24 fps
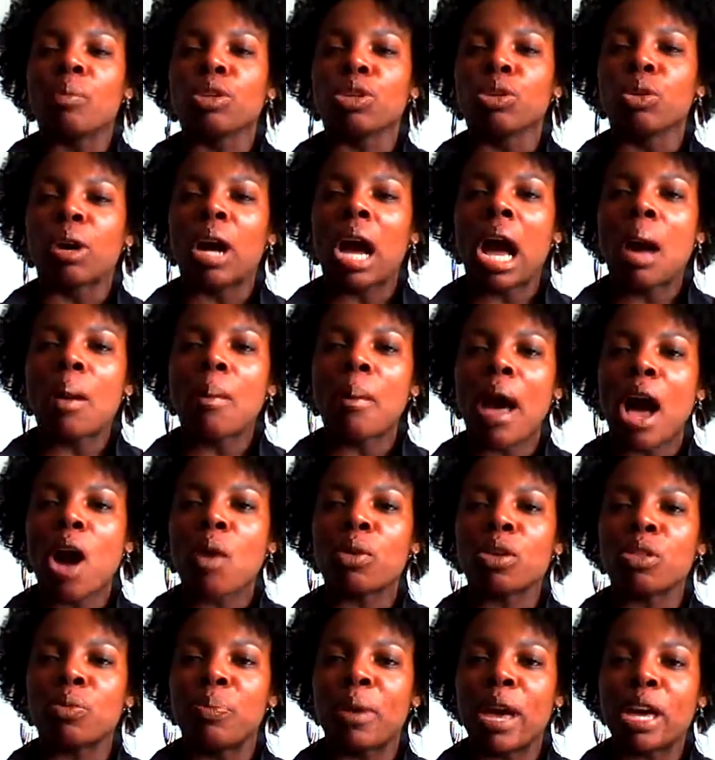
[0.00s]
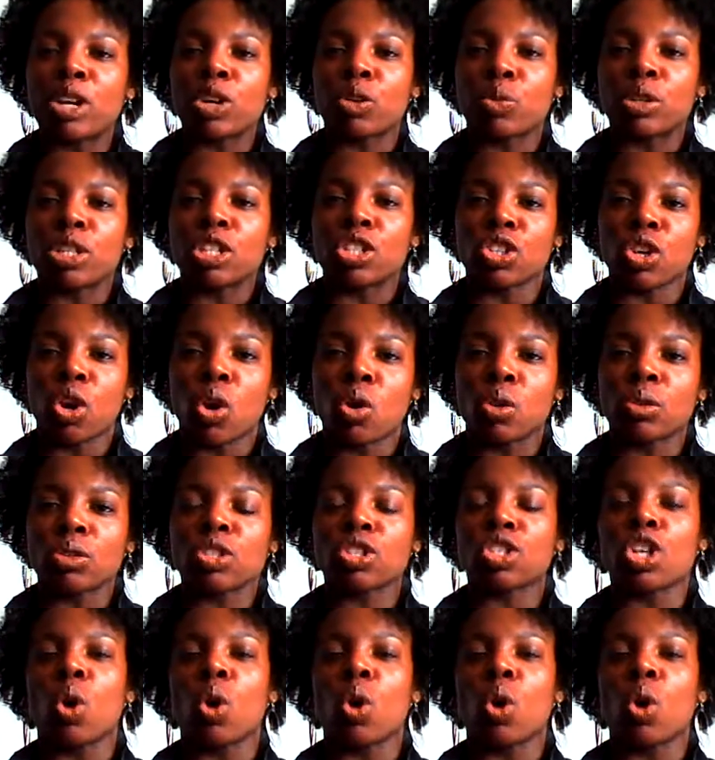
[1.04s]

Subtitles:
you'll come out with better results.